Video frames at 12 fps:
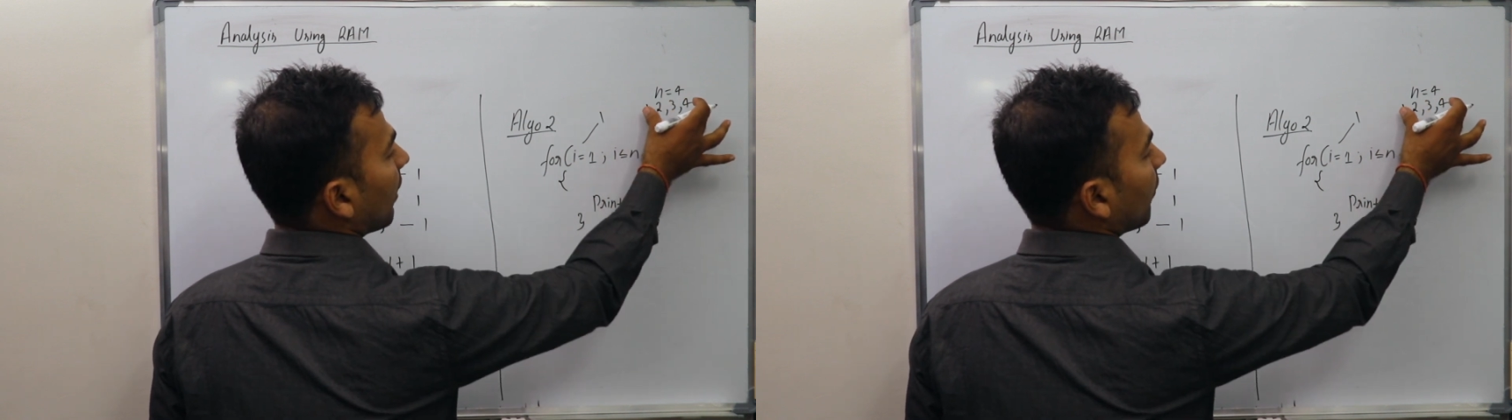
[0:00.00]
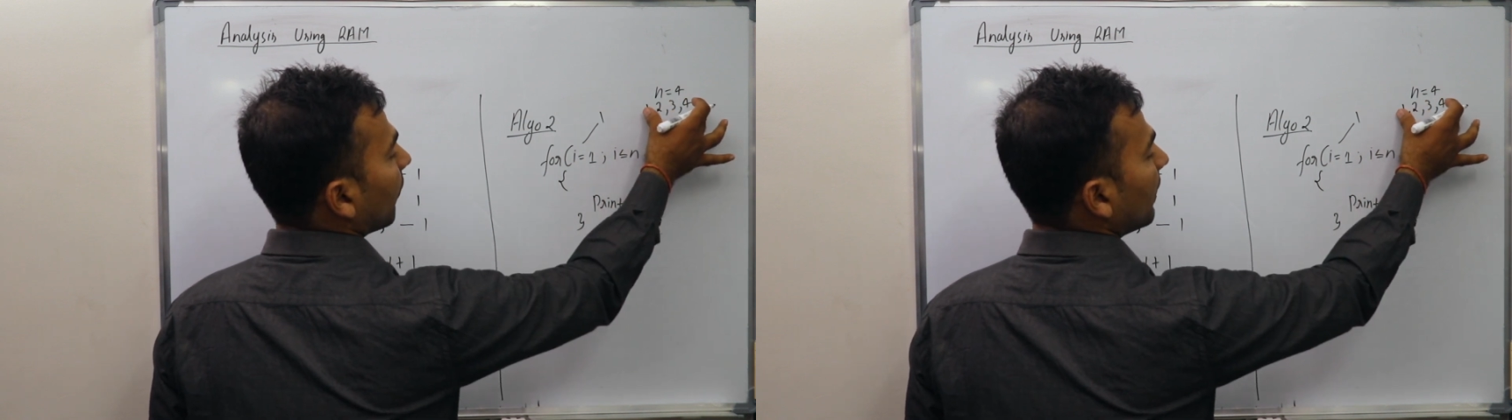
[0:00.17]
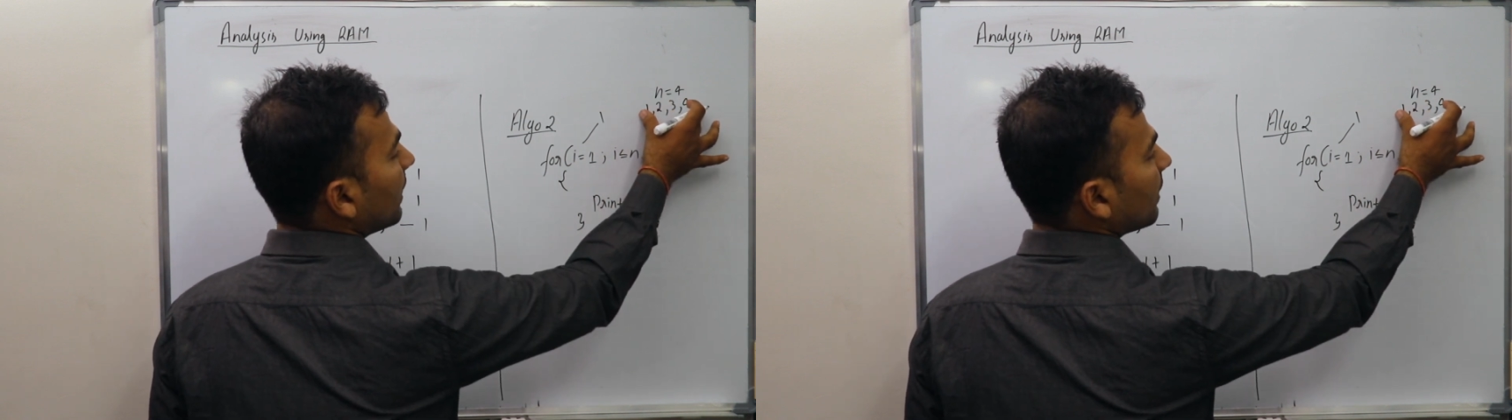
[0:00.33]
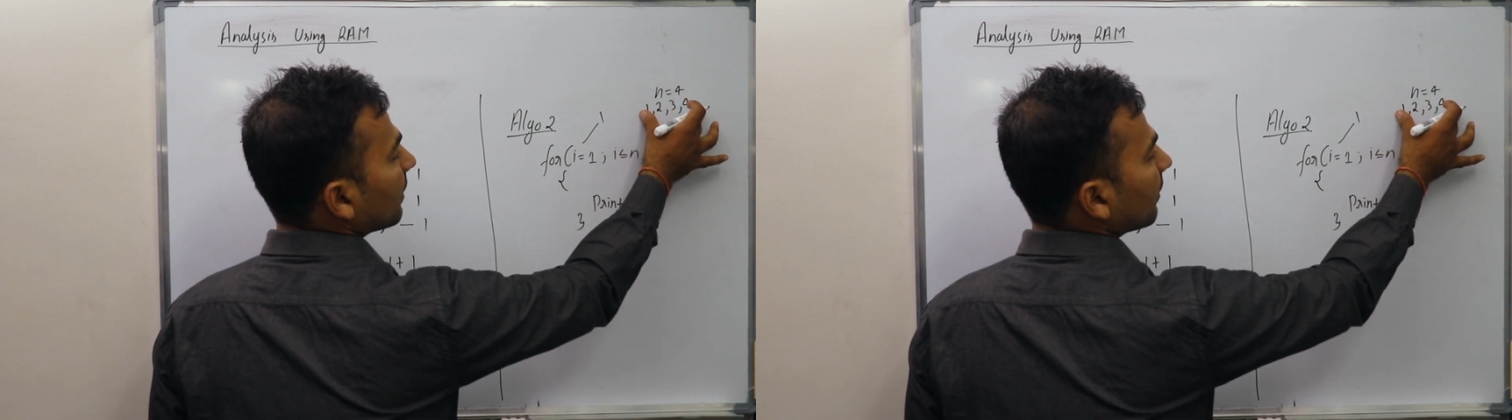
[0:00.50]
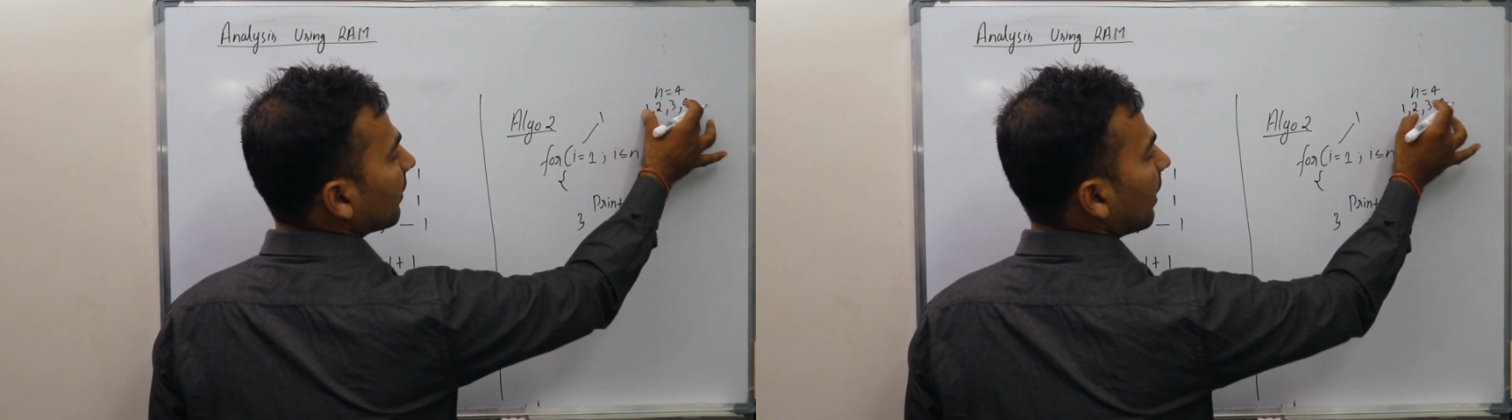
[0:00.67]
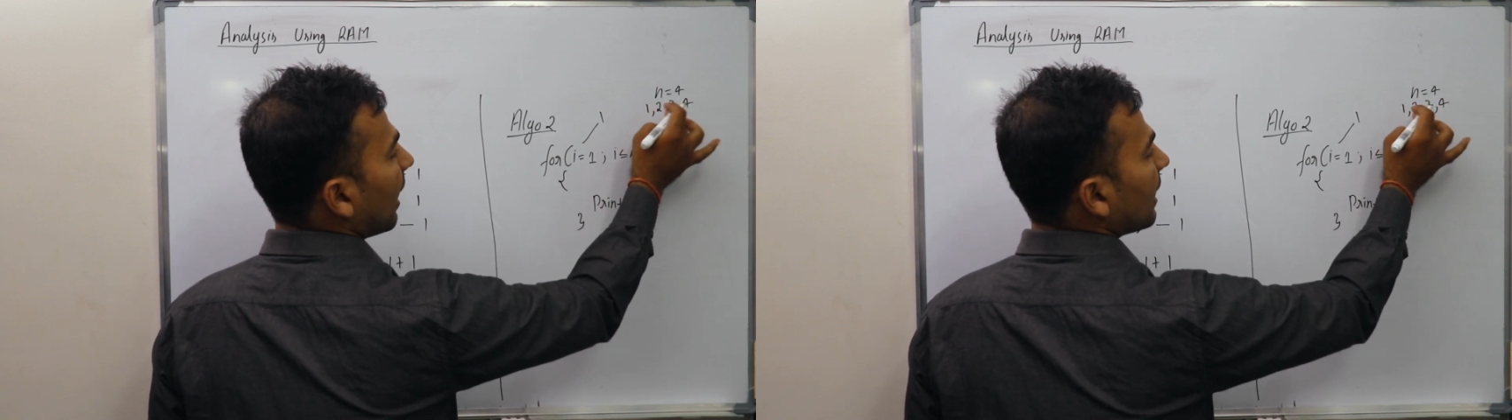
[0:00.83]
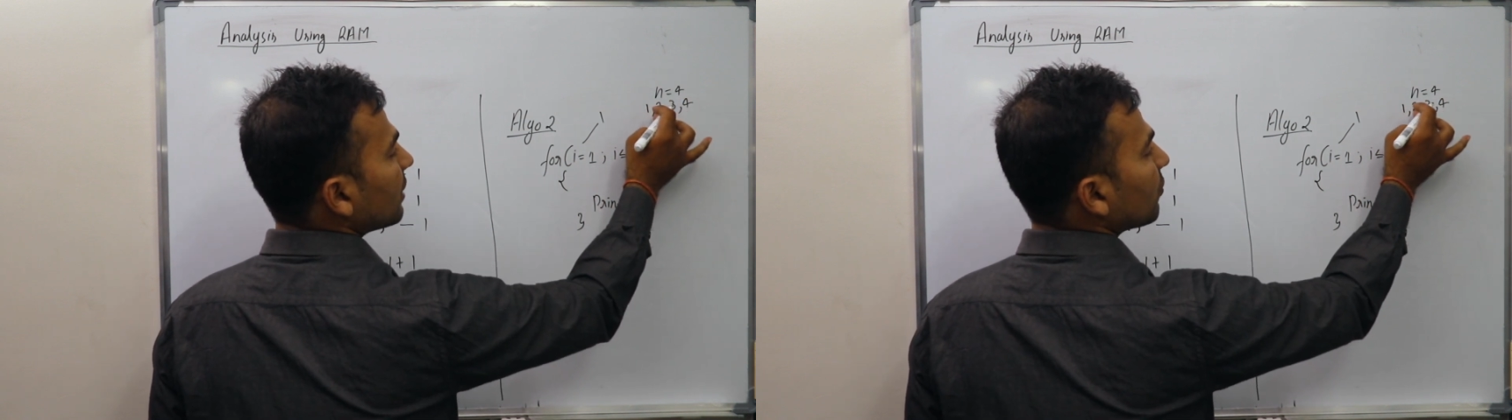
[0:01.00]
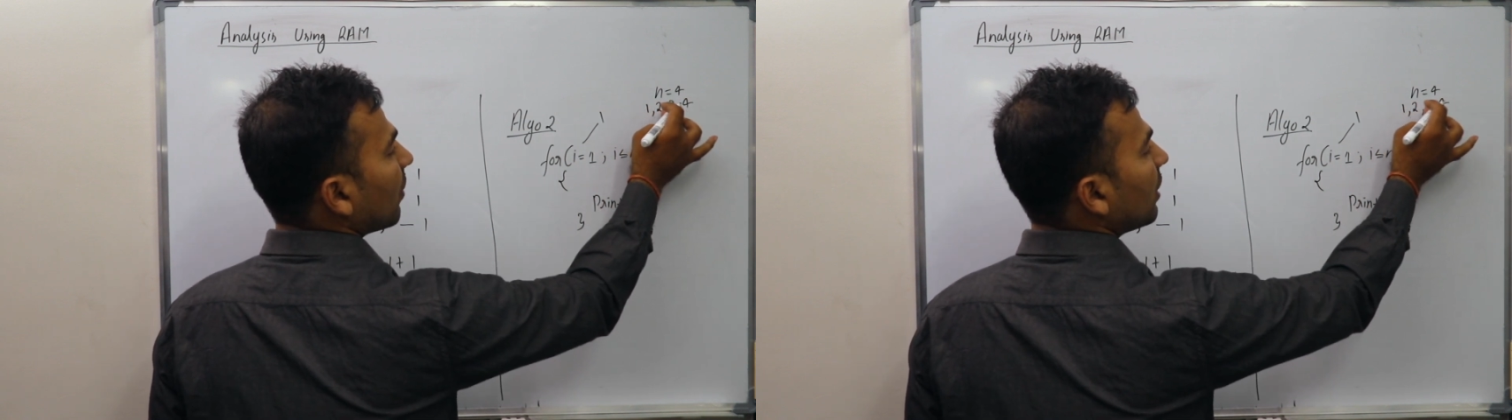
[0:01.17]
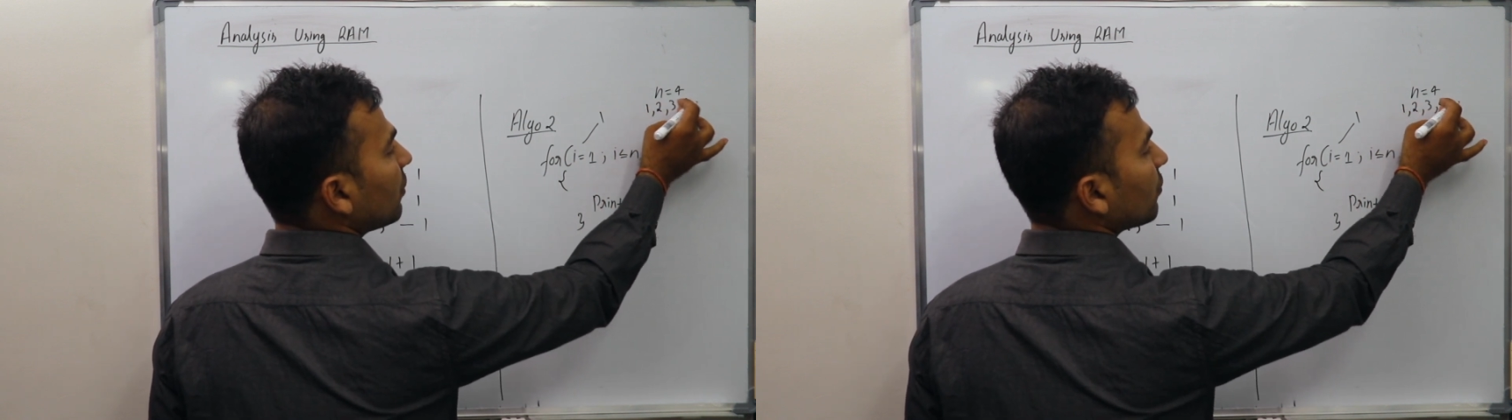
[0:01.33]
When I is
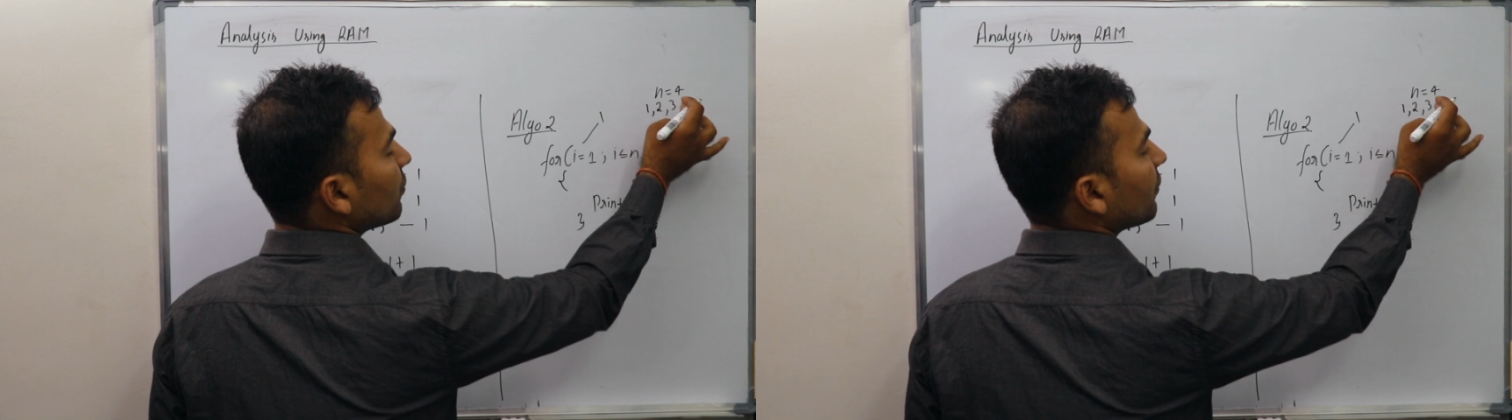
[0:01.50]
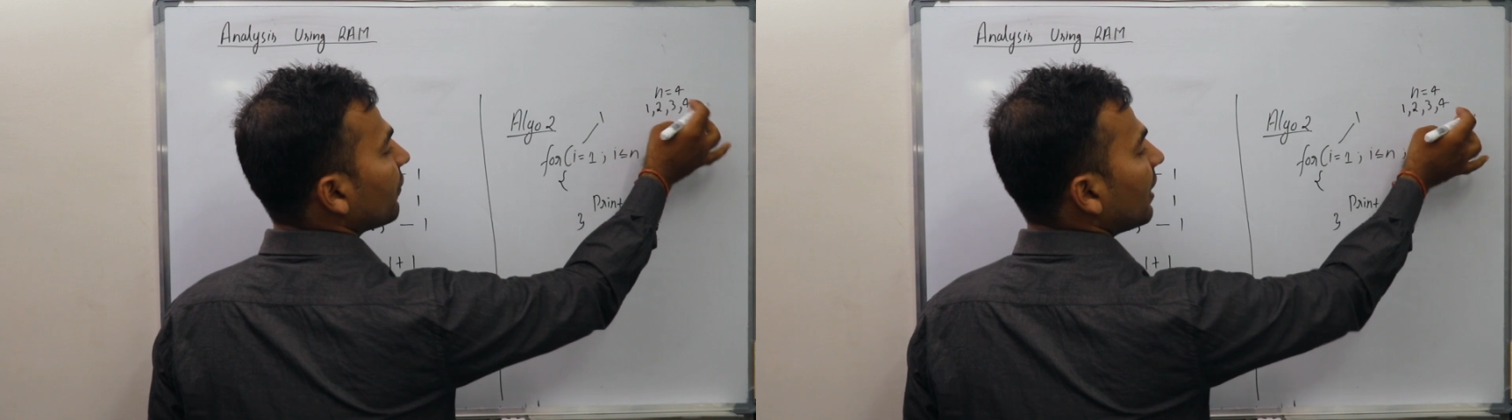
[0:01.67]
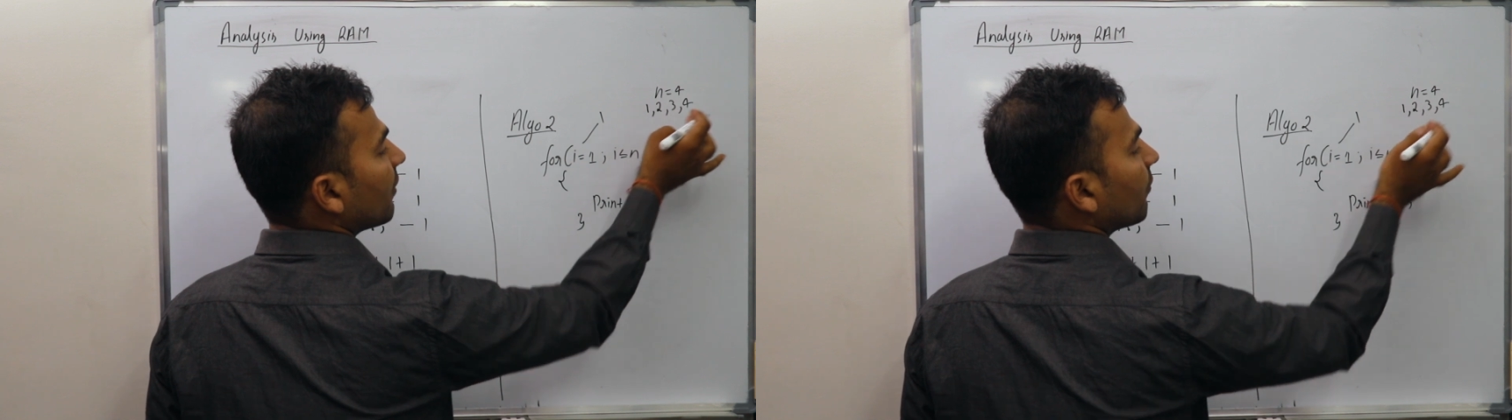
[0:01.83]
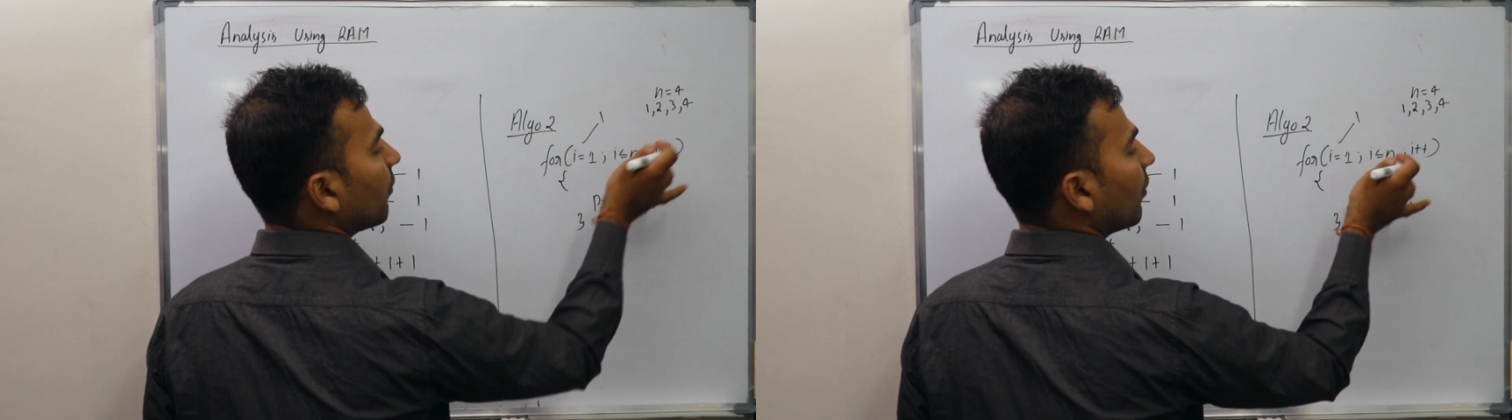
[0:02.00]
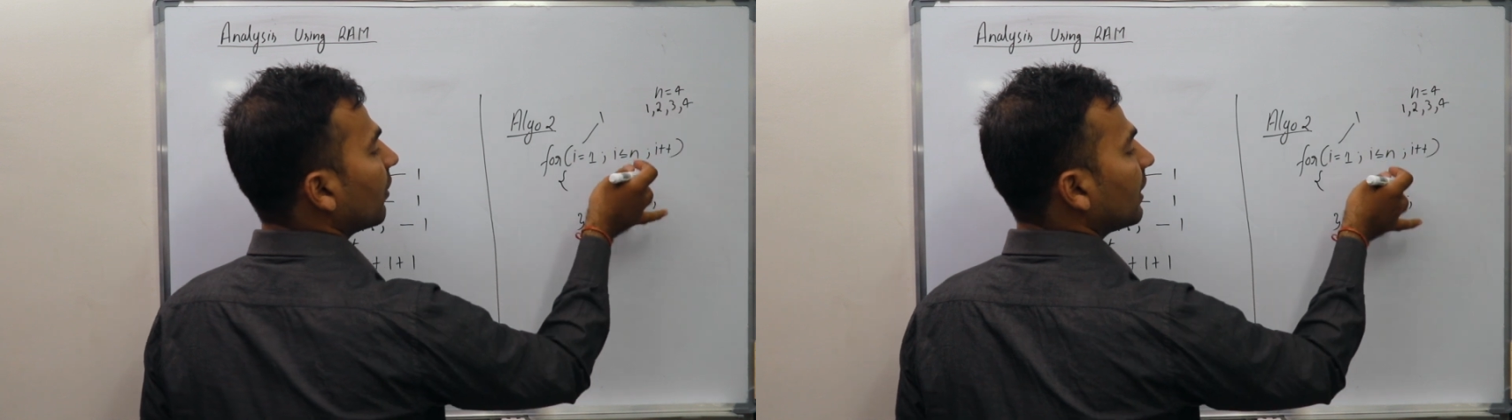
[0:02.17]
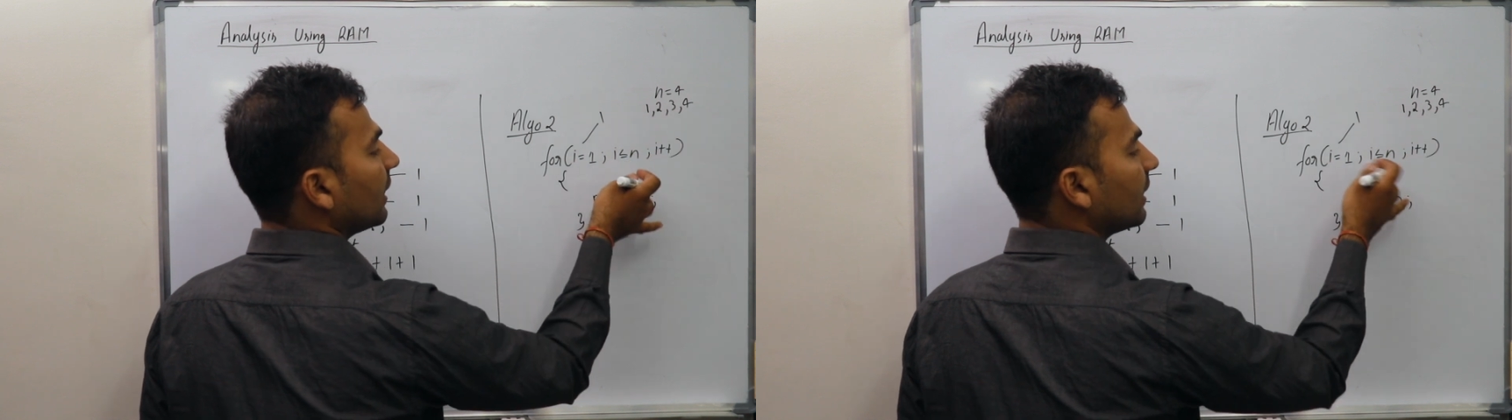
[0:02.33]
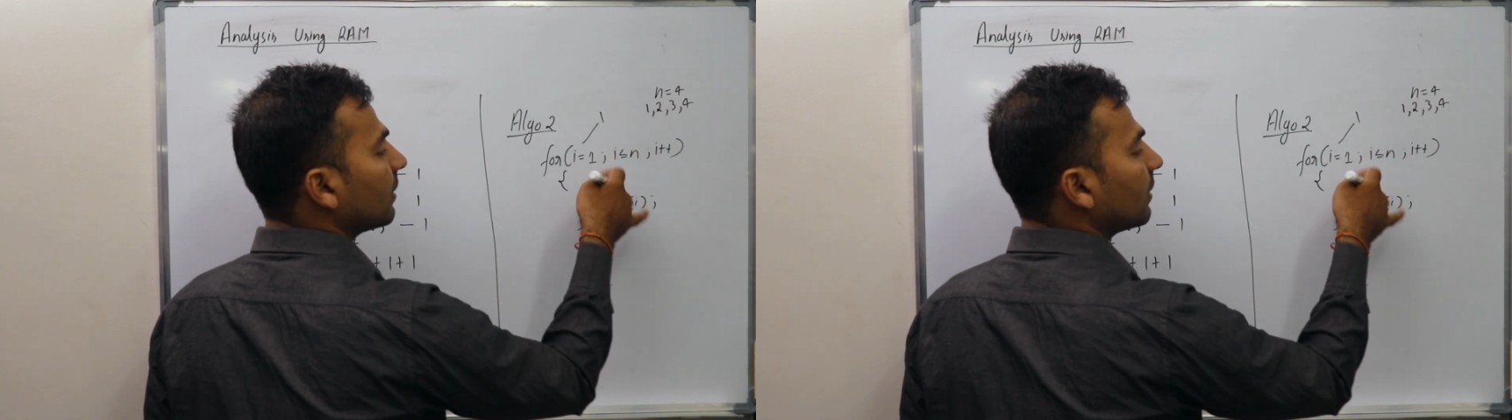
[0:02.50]
1, 2, 3 and 4,